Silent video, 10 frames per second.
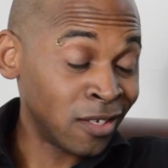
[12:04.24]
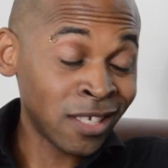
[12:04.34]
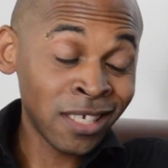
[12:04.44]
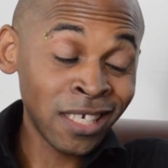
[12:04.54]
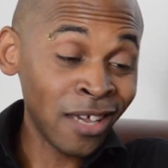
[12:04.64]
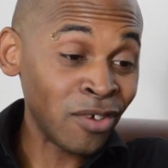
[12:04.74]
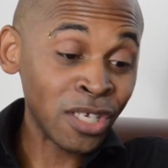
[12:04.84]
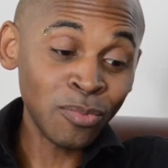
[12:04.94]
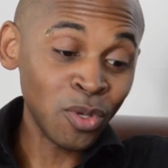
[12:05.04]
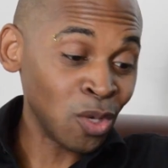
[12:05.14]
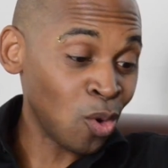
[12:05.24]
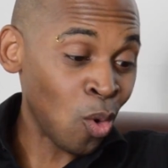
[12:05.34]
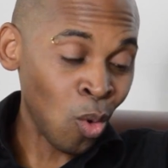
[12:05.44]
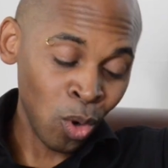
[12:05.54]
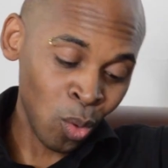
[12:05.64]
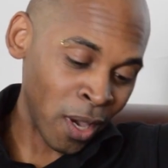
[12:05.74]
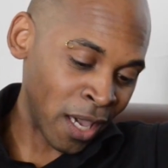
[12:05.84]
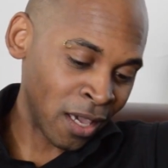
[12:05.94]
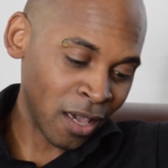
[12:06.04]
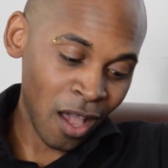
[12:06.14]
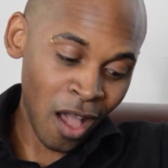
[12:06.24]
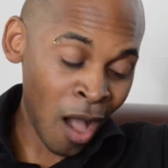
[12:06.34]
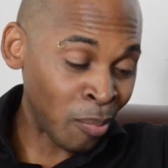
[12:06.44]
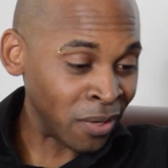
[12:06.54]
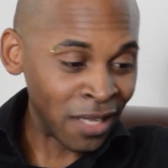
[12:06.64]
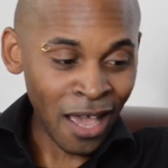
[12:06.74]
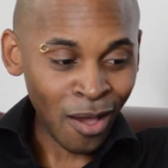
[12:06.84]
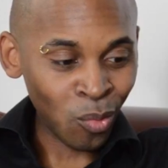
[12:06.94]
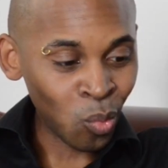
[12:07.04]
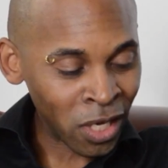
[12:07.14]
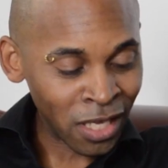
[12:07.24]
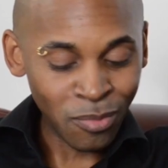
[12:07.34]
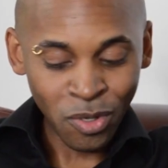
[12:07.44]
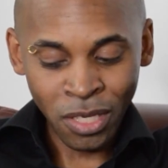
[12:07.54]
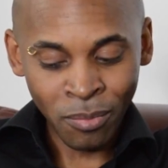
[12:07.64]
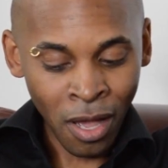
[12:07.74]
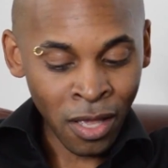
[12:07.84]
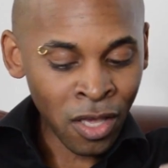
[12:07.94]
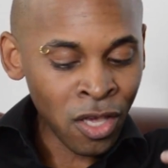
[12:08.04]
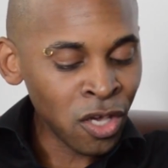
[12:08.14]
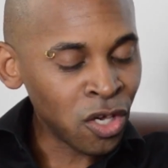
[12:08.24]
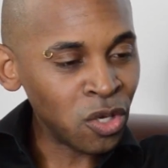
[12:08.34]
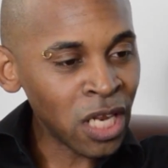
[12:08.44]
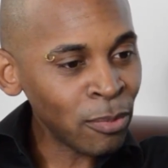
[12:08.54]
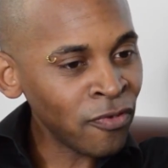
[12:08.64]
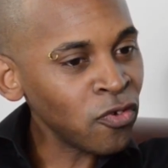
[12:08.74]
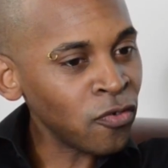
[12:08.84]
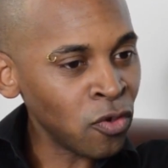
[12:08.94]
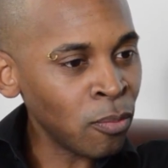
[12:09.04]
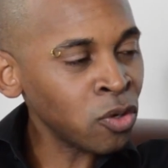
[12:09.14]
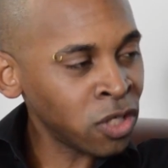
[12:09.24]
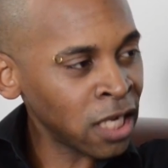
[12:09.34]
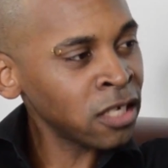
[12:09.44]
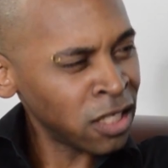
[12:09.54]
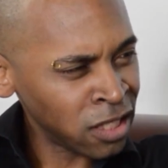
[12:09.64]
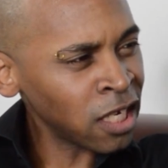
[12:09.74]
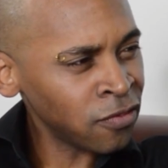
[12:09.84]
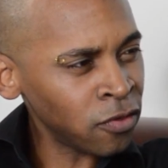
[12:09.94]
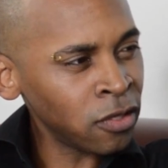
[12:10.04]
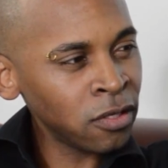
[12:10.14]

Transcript: serious music all the way up and down, wicked music. But can you name a few of your most successful?